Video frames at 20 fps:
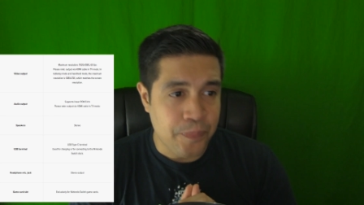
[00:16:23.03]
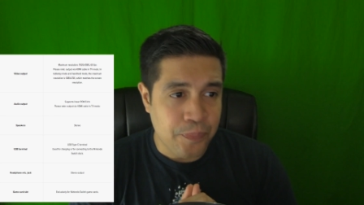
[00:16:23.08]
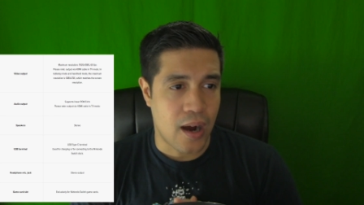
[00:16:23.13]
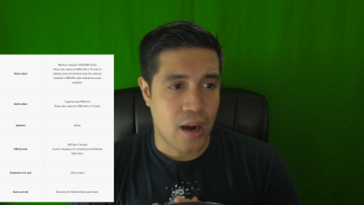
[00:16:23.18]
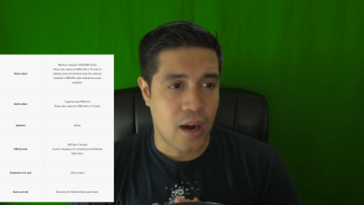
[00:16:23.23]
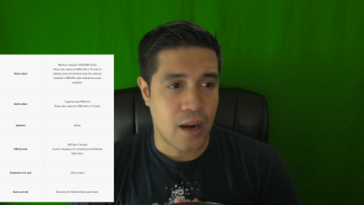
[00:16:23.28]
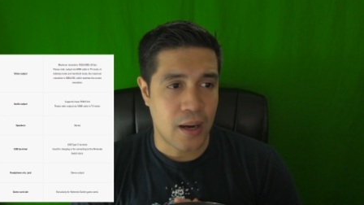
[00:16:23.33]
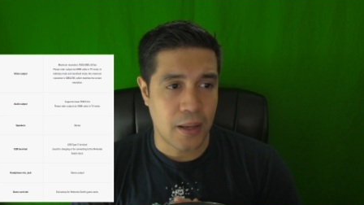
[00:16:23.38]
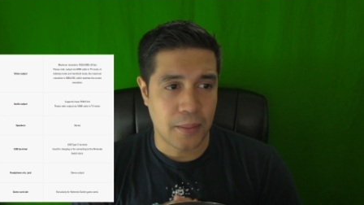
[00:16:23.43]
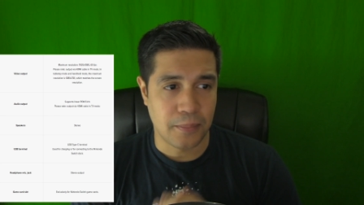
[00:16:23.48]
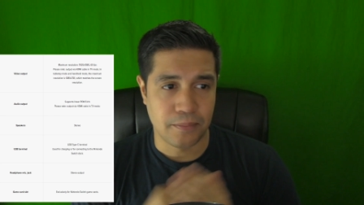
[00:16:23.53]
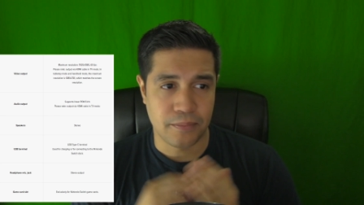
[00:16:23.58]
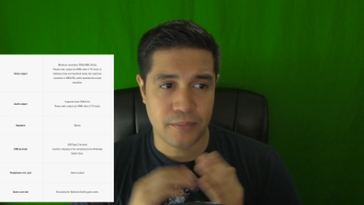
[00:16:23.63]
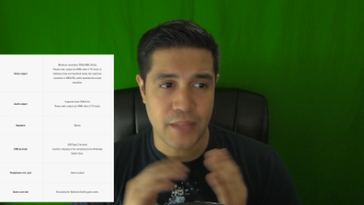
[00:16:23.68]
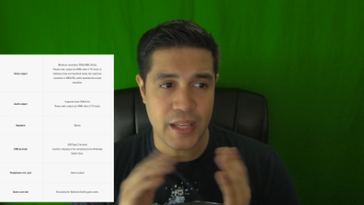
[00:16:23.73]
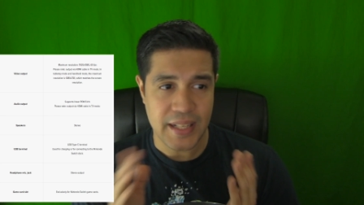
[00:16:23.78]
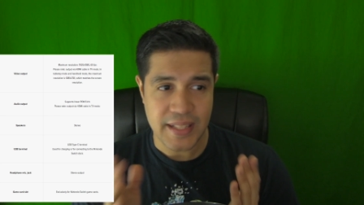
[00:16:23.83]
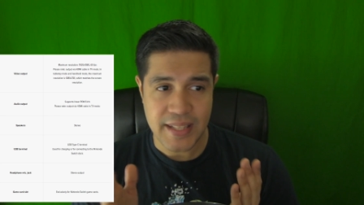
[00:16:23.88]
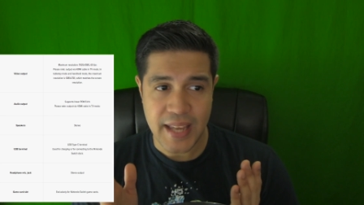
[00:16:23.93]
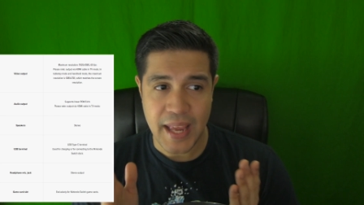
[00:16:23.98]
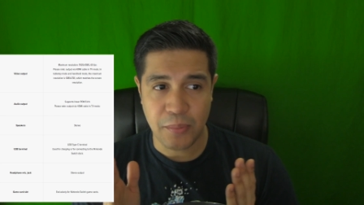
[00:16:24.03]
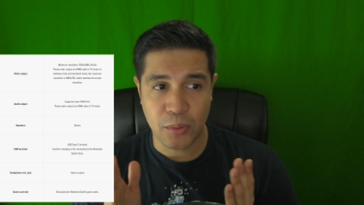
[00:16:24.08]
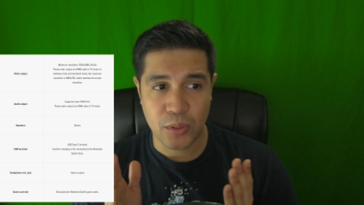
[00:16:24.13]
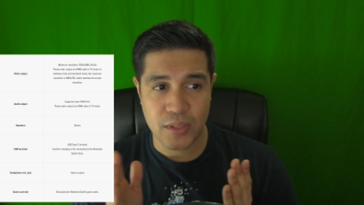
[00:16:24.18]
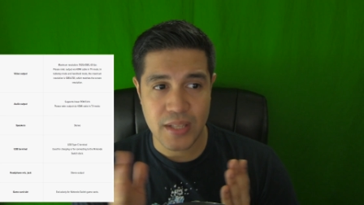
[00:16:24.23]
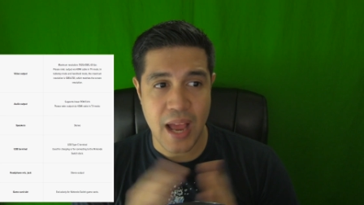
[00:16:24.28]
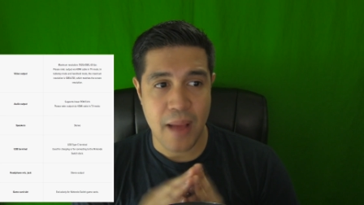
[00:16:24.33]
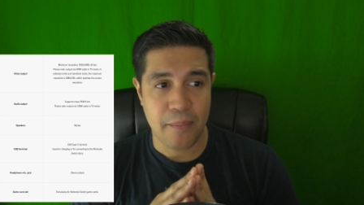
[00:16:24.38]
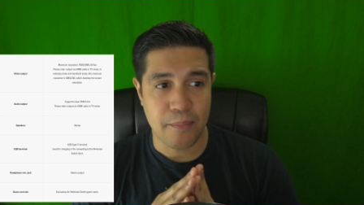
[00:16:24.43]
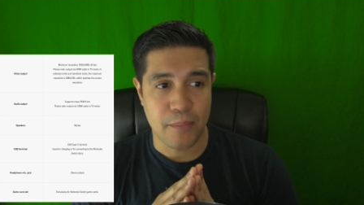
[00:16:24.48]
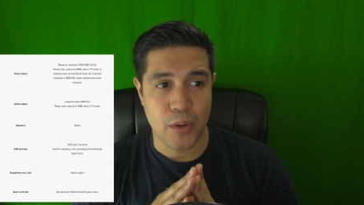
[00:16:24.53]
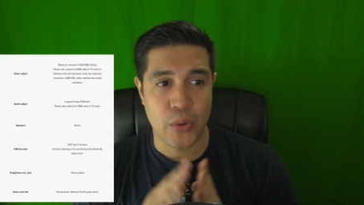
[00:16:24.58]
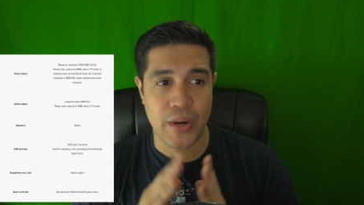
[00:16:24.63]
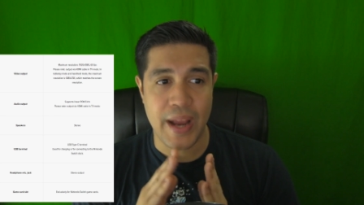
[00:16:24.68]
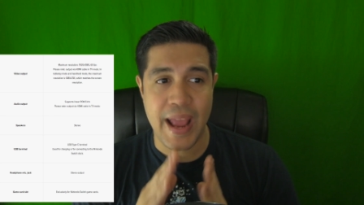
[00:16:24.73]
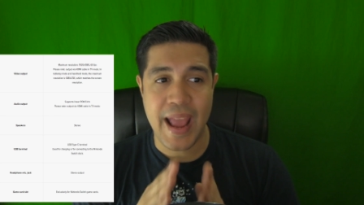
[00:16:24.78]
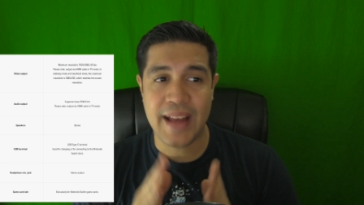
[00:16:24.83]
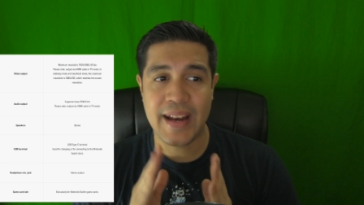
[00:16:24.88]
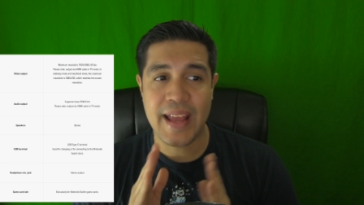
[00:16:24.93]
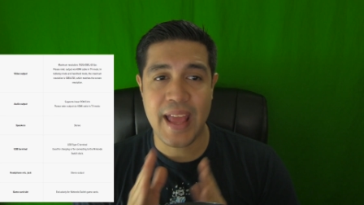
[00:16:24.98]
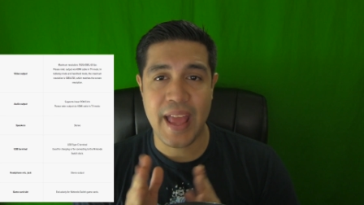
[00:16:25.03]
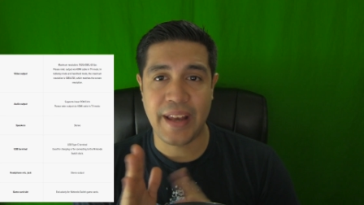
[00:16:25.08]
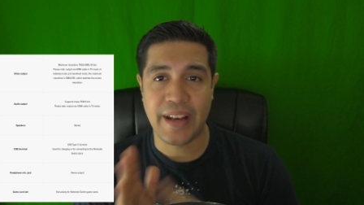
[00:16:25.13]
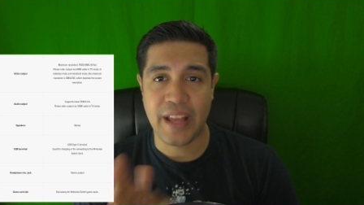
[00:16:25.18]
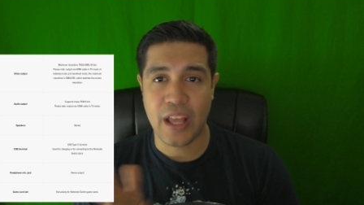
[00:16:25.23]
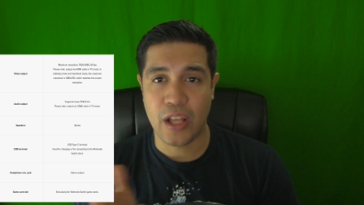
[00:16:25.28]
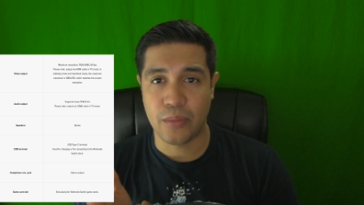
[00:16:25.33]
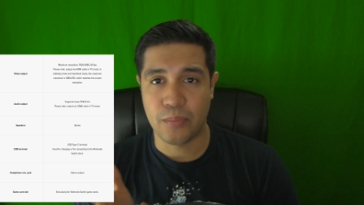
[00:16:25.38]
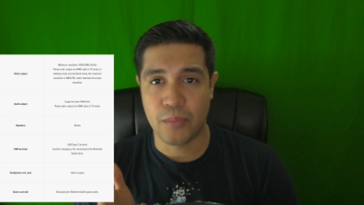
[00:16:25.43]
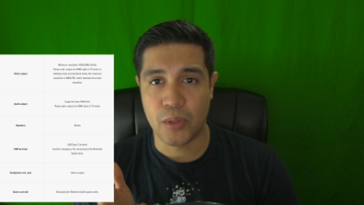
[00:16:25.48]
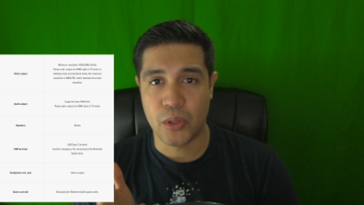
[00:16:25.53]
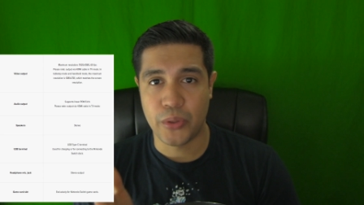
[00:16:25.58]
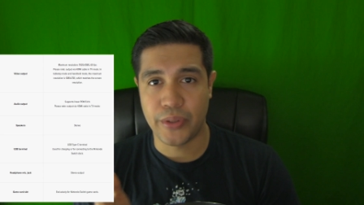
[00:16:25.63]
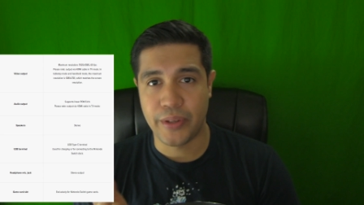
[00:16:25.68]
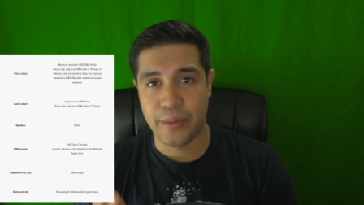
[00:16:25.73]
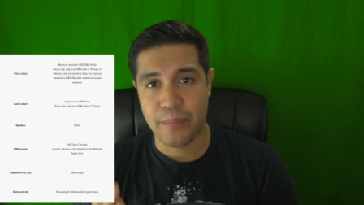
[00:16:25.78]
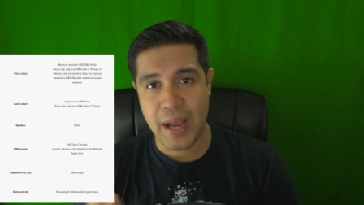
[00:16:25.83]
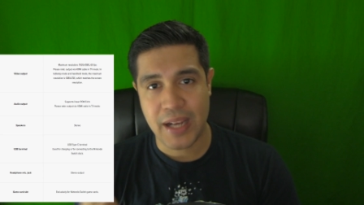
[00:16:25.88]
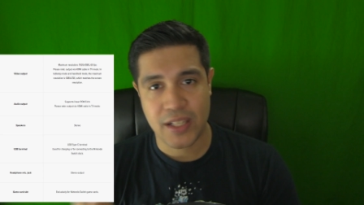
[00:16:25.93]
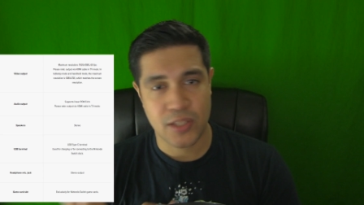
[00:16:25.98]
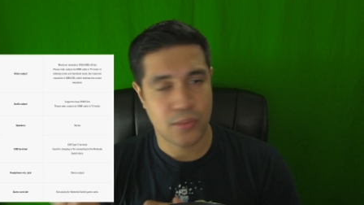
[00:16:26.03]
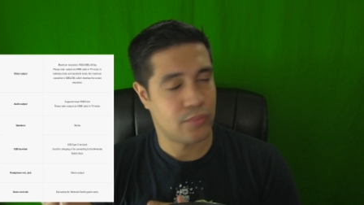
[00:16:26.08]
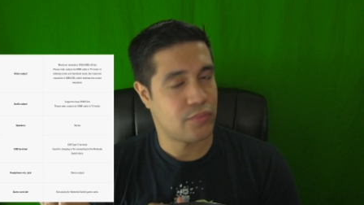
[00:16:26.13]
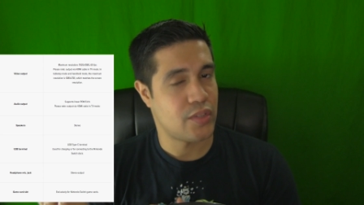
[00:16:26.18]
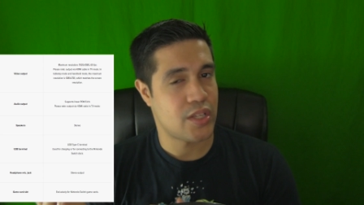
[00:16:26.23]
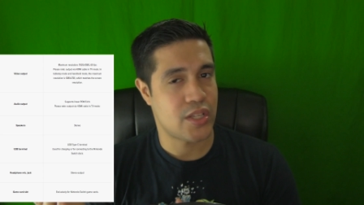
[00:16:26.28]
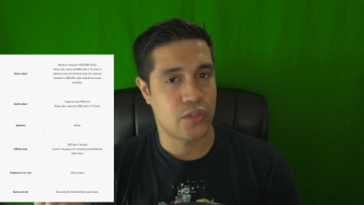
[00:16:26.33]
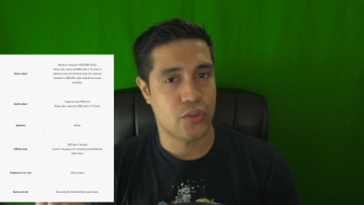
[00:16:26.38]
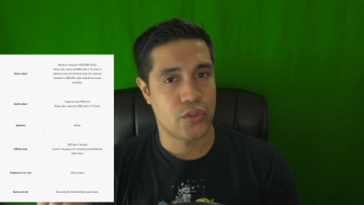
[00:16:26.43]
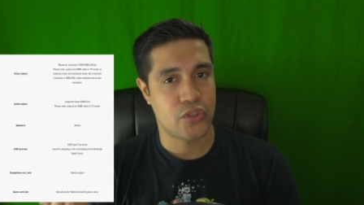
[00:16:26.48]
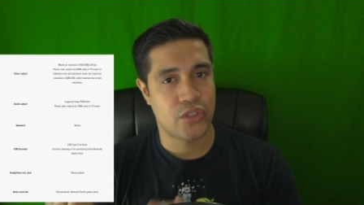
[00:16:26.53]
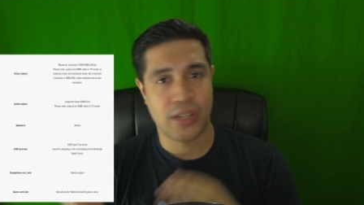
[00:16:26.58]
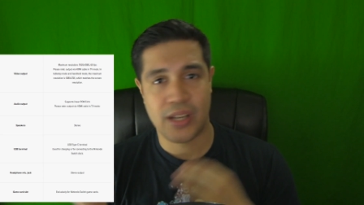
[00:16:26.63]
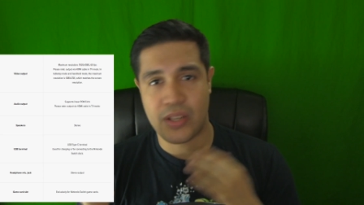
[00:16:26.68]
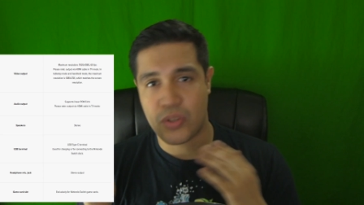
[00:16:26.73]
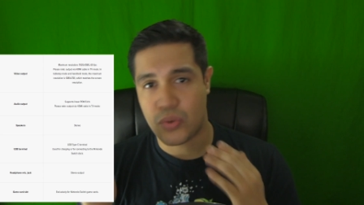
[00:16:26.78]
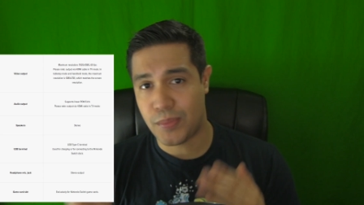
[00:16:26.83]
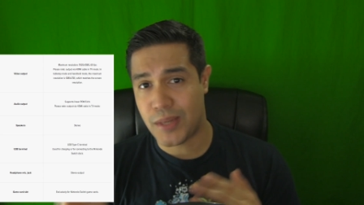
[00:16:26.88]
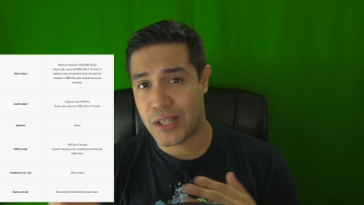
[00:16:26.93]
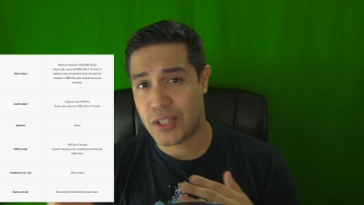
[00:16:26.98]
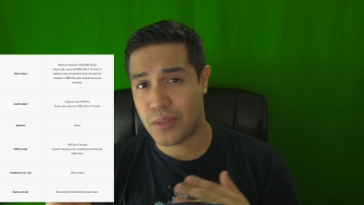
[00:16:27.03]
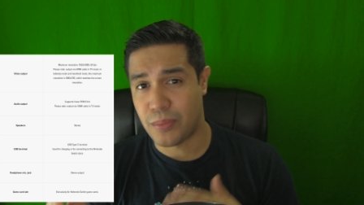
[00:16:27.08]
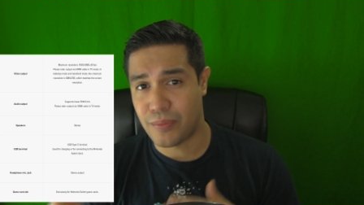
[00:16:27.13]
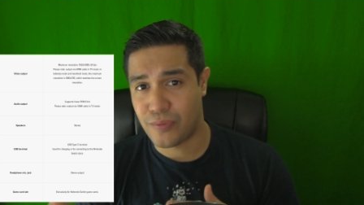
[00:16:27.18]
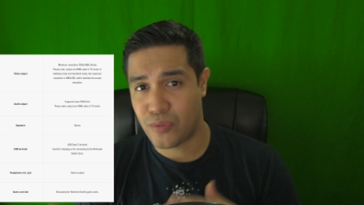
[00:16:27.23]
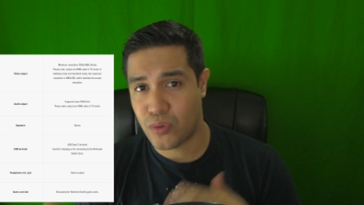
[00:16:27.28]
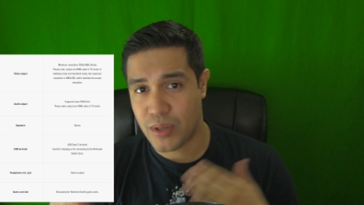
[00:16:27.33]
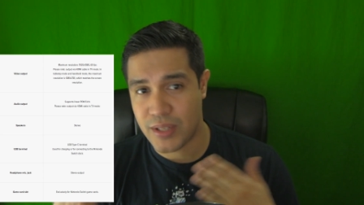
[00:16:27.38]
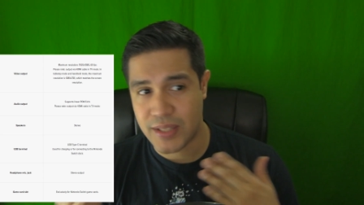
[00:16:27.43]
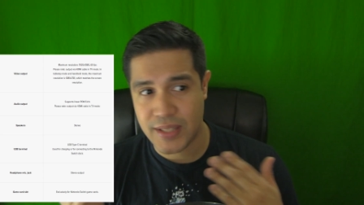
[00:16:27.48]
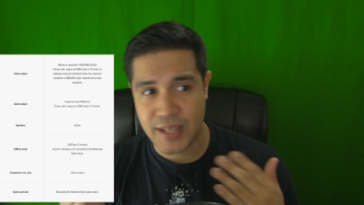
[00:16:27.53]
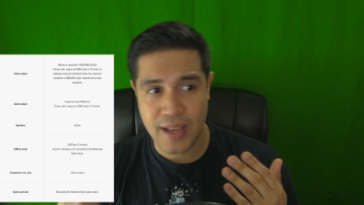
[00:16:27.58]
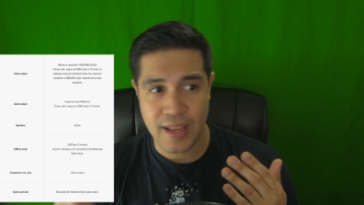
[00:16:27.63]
In tabletop mode and handheld mode, the maximum resolution, as we mentioned before,